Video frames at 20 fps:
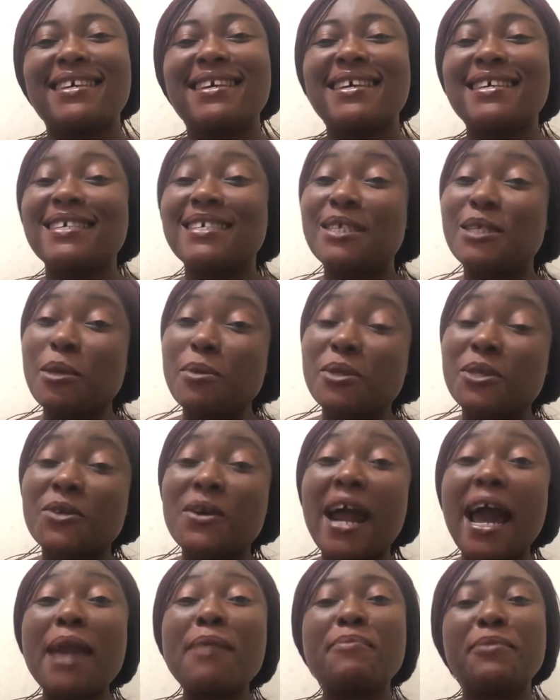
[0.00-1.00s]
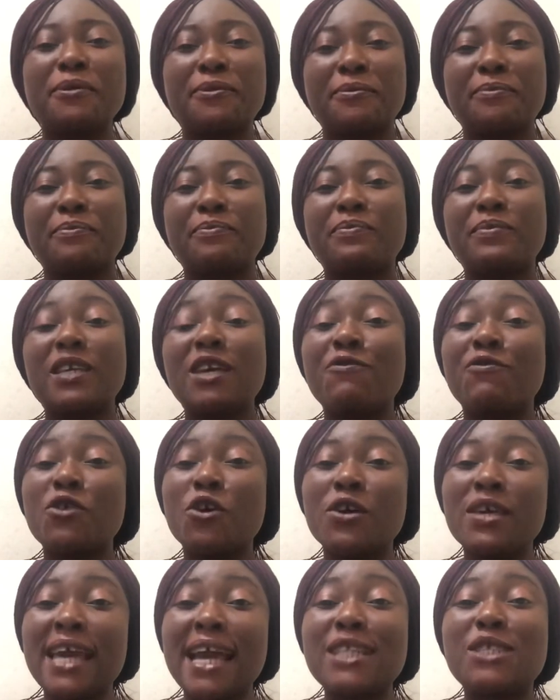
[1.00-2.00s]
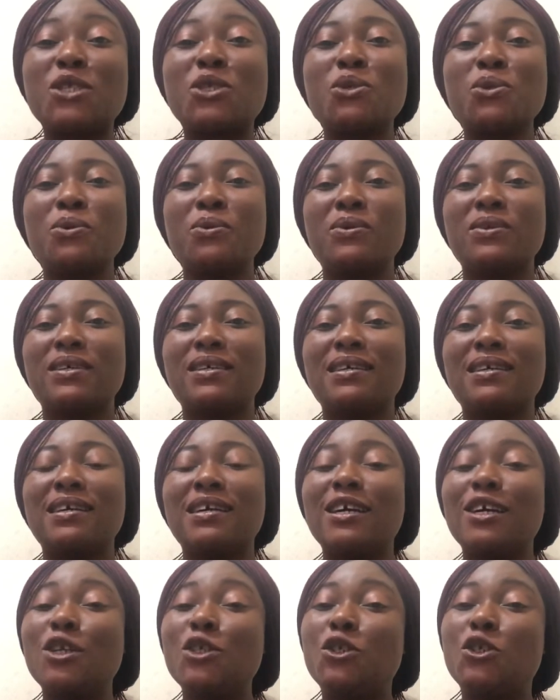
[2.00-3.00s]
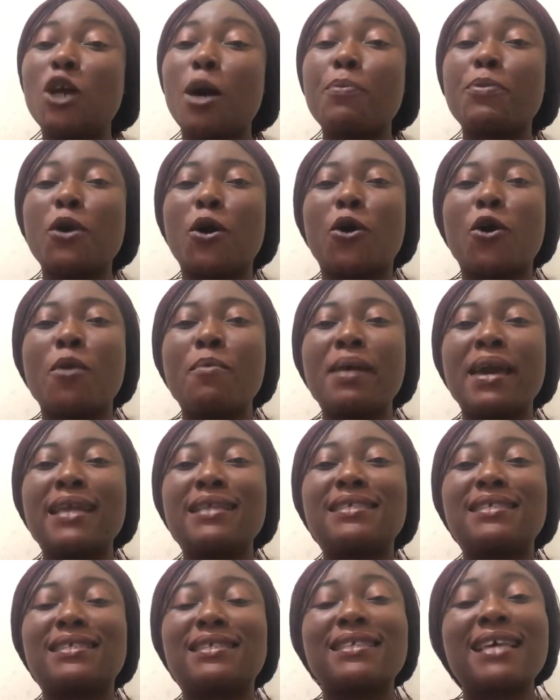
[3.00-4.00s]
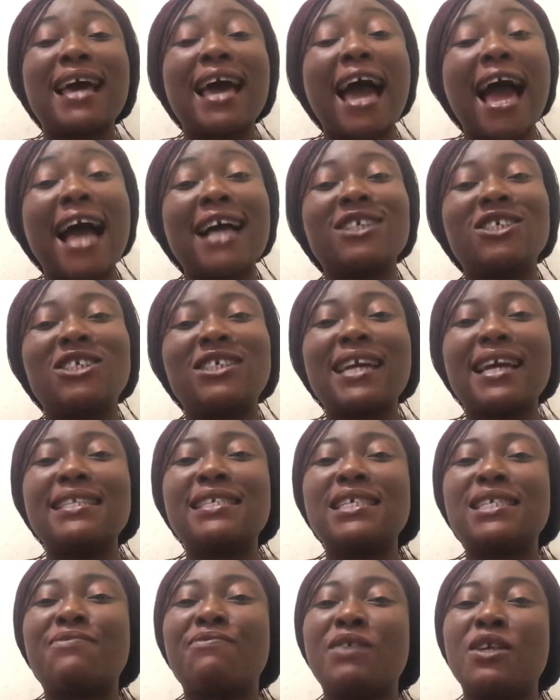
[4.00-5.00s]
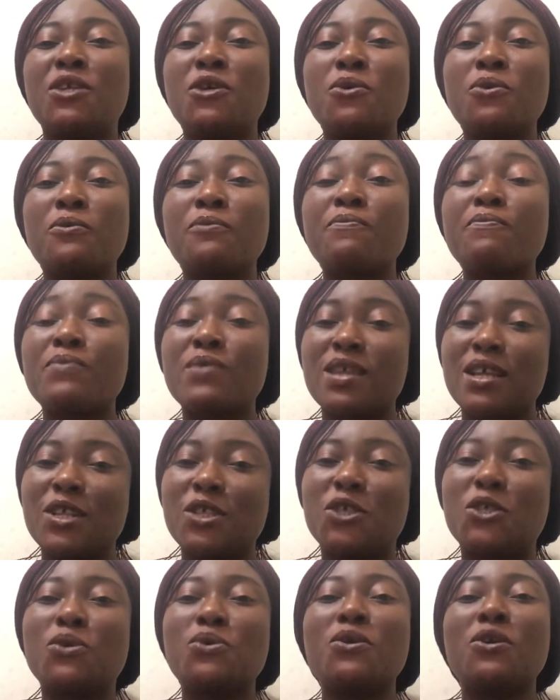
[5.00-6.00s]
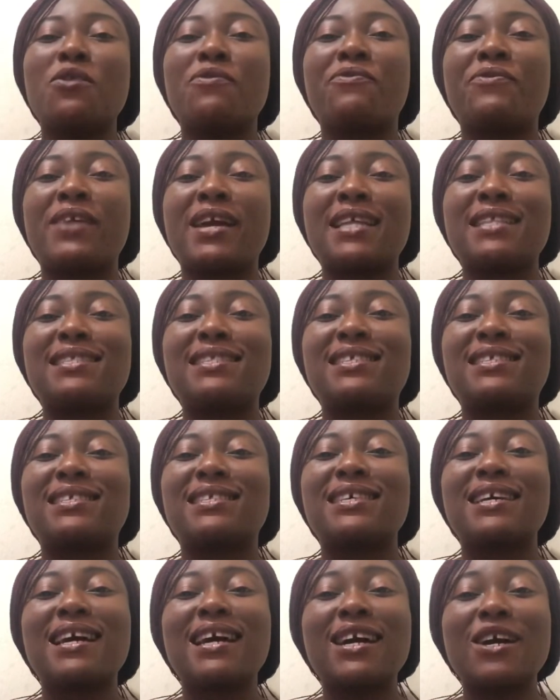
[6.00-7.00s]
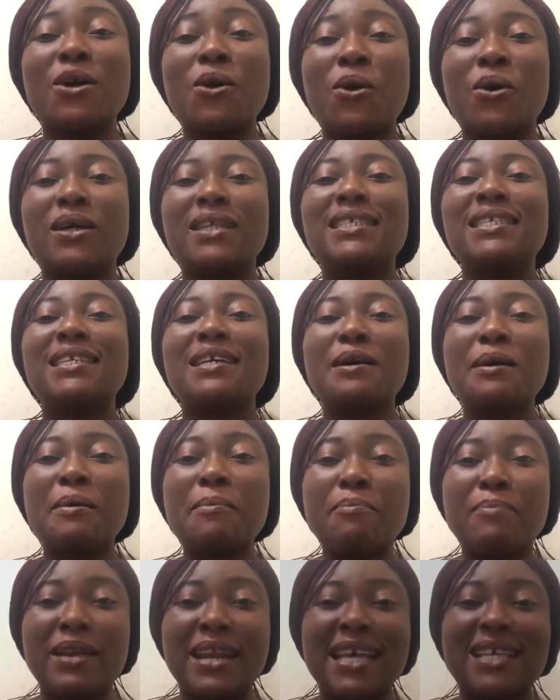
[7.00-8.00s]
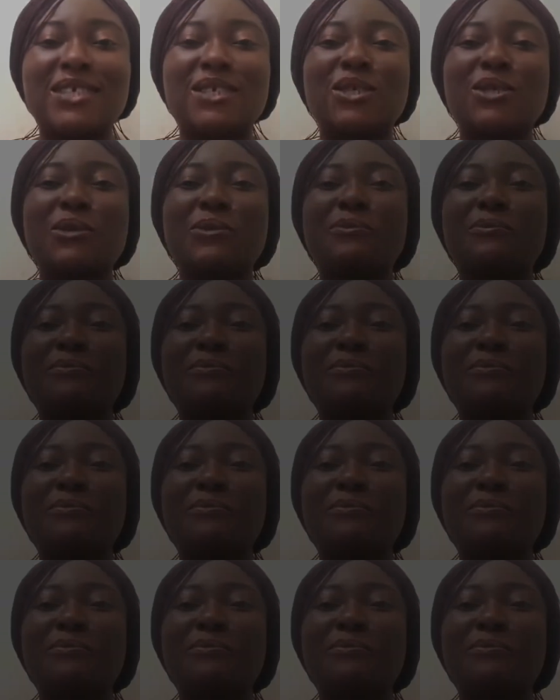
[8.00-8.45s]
Subscribe if you're yet to. Drop your comments and share this video to your friends. God bless you.